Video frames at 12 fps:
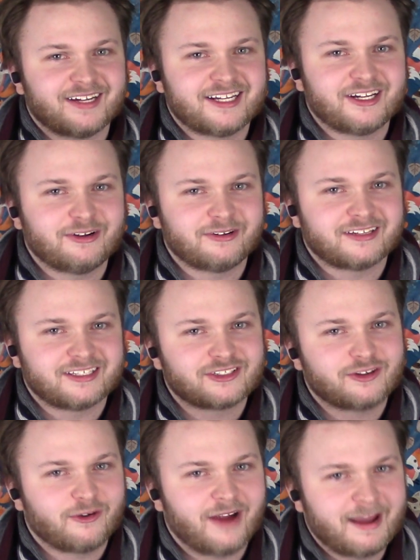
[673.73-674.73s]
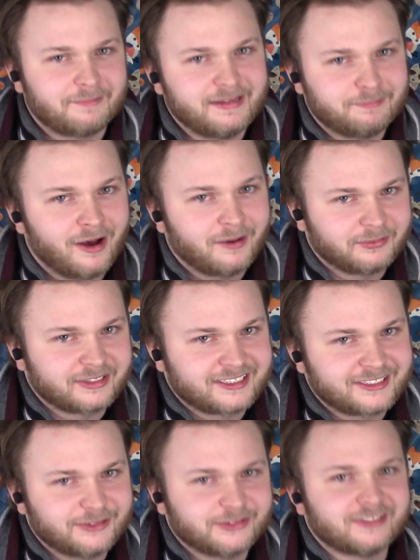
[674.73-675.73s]
I could go to this crappy public
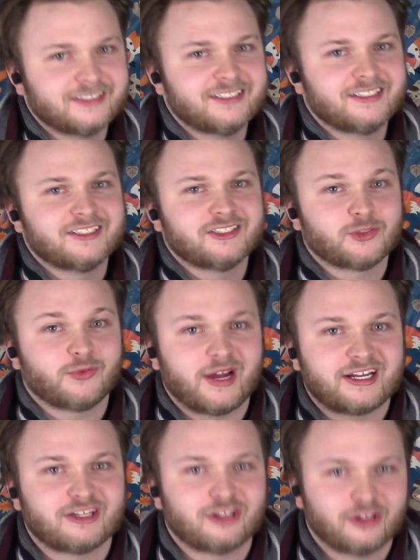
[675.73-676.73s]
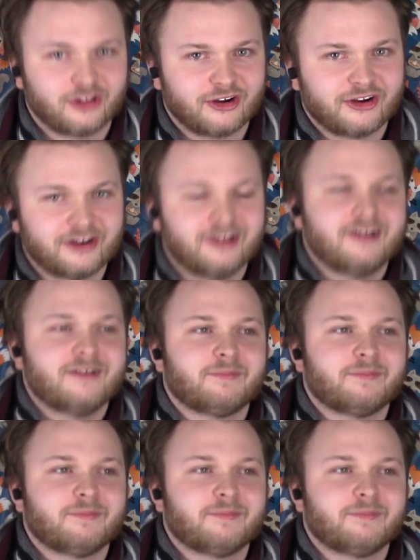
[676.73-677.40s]
school so I could learn,